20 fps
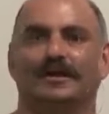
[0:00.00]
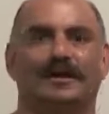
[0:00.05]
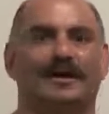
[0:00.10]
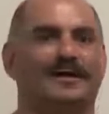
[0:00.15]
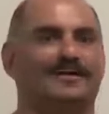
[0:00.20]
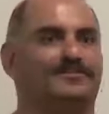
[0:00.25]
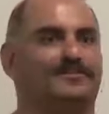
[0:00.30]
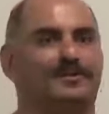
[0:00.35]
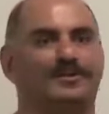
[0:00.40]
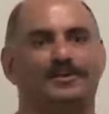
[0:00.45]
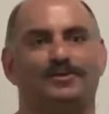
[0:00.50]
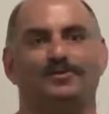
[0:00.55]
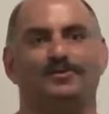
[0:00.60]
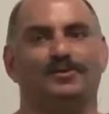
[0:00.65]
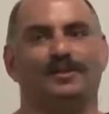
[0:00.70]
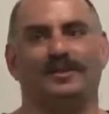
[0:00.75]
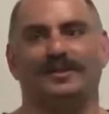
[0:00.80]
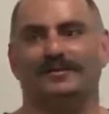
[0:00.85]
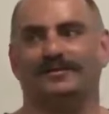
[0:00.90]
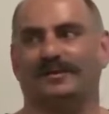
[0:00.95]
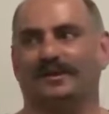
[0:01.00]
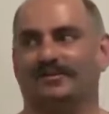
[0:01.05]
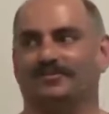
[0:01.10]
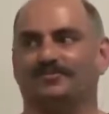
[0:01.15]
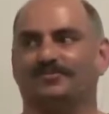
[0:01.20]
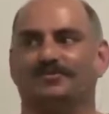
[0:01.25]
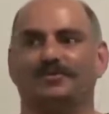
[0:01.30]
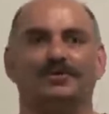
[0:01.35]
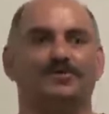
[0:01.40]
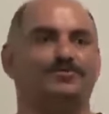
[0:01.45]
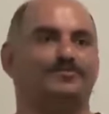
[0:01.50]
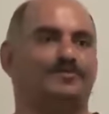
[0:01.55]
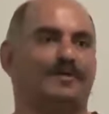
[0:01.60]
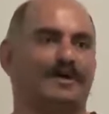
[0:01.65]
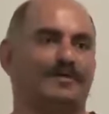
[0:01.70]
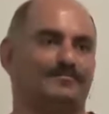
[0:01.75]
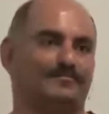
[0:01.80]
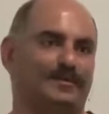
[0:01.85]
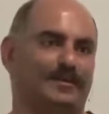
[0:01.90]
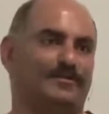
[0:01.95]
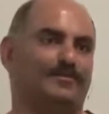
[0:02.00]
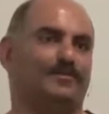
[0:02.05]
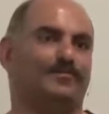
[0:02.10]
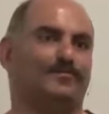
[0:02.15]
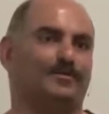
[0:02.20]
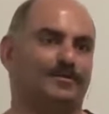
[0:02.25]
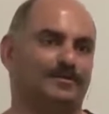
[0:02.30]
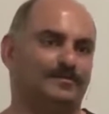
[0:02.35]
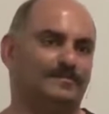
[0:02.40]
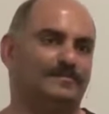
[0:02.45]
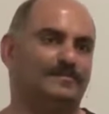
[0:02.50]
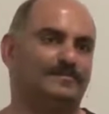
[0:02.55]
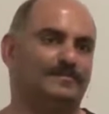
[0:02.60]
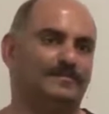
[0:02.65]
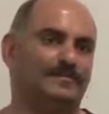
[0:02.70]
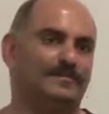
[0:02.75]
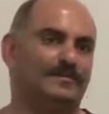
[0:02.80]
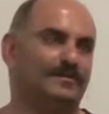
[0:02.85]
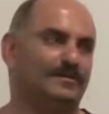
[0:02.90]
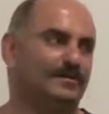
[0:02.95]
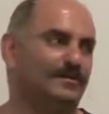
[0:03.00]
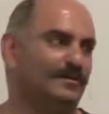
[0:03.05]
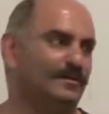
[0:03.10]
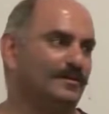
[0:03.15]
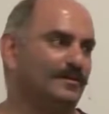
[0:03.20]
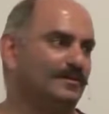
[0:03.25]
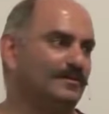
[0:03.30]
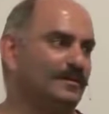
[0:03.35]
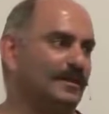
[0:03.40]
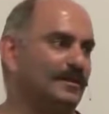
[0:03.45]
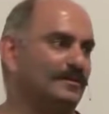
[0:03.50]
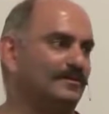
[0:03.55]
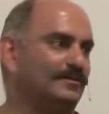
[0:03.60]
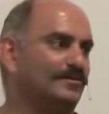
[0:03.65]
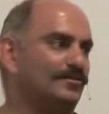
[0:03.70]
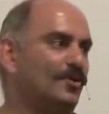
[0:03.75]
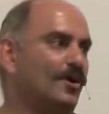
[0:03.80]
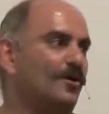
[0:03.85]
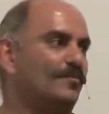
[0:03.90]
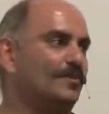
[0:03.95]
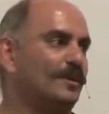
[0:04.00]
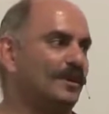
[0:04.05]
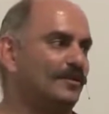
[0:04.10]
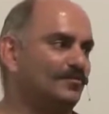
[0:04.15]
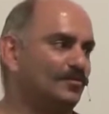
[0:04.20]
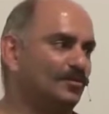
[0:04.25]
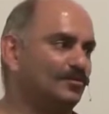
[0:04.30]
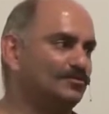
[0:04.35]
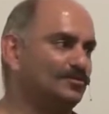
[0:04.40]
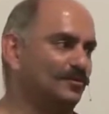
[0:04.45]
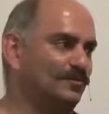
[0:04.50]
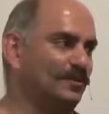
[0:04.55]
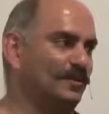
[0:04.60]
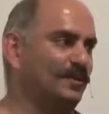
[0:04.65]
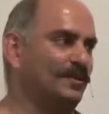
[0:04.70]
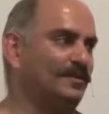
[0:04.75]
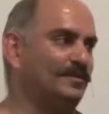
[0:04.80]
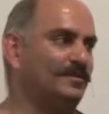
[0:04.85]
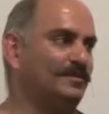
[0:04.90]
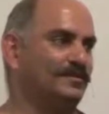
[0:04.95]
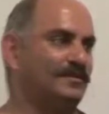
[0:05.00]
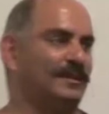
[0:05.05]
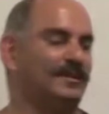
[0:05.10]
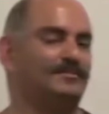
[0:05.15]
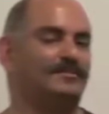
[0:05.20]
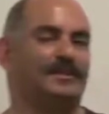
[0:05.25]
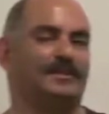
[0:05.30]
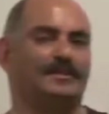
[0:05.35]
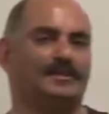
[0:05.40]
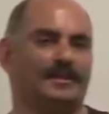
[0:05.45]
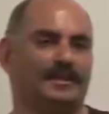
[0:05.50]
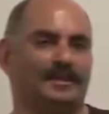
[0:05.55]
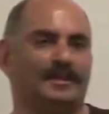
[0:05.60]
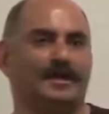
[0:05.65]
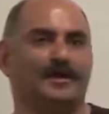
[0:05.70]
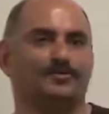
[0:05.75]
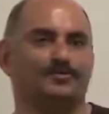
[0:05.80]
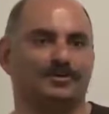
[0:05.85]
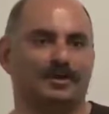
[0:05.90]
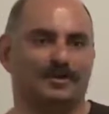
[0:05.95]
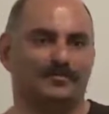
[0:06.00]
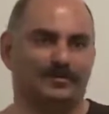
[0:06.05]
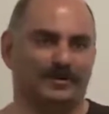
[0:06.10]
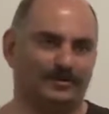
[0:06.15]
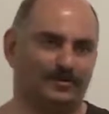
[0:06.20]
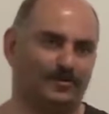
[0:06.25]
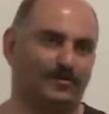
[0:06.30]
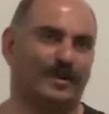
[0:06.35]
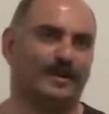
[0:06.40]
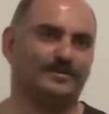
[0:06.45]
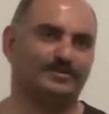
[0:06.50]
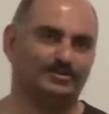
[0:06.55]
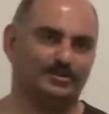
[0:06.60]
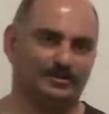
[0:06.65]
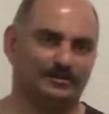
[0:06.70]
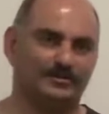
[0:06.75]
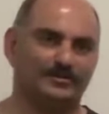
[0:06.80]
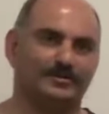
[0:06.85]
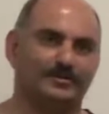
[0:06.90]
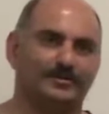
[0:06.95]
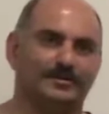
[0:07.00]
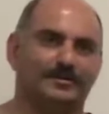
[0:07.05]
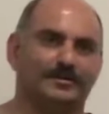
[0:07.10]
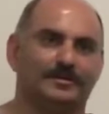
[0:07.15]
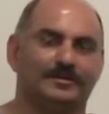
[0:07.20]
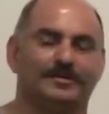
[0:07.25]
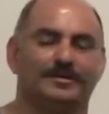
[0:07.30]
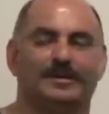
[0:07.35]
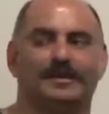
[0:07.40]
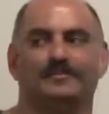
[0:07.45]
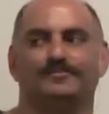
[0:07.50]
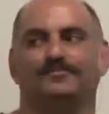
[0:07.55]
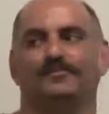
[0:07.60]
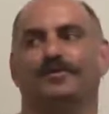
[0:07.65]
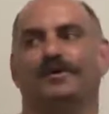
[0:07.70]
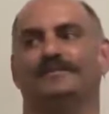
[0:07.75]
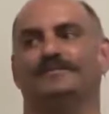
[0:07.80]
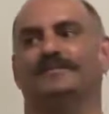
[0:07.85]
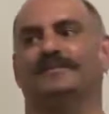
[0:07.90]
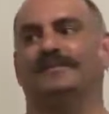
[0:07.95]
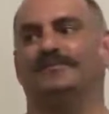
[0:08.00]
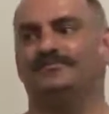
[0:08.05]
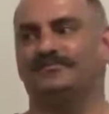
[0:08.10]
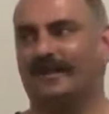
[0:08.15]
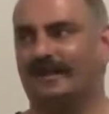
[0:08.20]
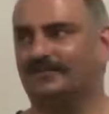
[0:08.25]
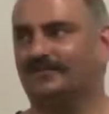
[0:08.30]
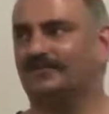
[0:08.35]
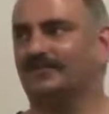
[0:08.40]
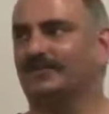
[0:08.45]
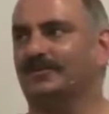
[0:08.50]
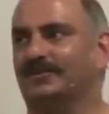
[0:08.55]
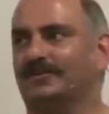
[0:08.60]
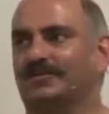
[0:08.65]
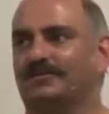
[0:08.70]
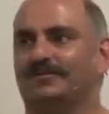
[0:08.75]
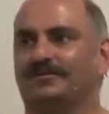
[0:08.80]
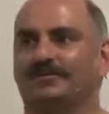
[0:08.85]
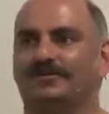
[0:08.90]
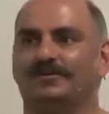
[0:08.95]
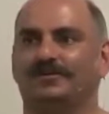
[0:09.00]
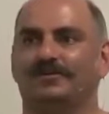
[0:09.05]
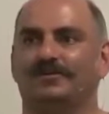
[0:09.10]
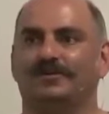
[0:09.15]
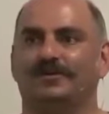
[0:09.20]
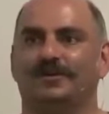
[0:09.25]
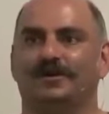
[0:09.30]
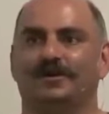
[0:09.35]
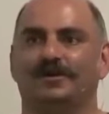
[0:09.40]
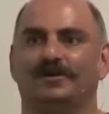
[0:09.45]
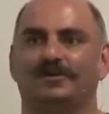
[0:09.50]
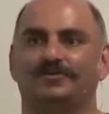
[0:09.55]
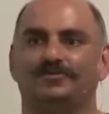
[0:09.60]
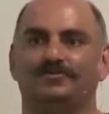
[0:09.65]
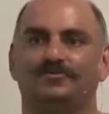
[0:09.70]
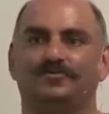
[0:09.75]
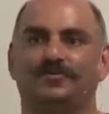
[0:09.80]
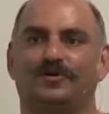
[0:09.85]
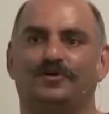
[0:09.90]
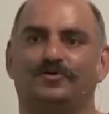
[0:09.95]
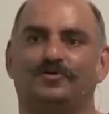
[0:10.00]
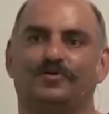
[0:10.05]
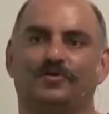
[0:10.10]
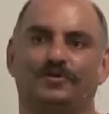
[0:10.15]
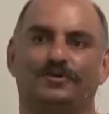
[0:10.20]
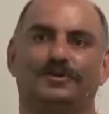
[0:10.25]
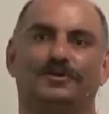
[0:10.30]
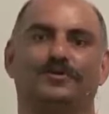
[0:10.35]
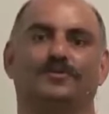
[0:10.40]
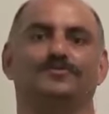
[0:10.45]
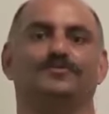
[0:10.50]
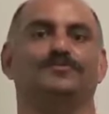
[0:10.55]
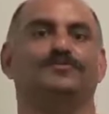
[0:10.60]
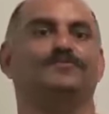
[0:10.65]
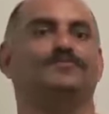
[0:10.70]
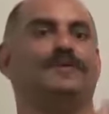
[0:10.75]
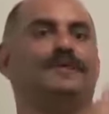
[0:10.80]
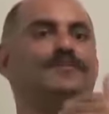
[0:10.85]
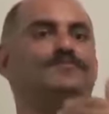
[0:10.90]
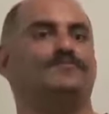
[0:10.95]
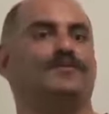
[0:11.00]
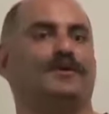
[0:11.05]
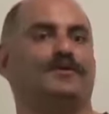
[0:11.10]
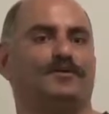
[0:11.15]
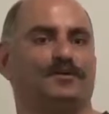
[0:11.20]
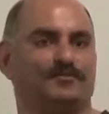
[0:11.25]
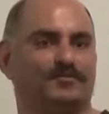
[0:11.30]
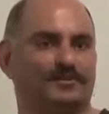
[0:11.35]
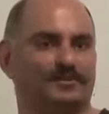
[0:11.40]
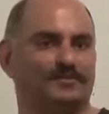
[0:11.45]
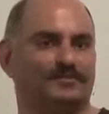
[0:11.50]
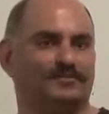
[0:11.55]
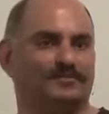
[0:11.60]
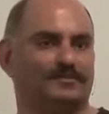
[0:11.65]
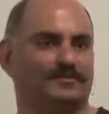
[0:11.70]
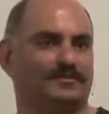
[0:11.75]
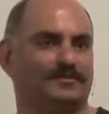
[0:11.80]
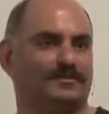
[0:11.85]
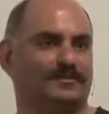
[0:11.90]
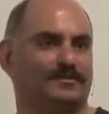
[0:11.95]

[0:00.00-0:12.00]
are really looking at kind of 3 to 5 variables that dominate most of their thinking and outcome and direction. And so as an investor, you've got to hone in on those same variables.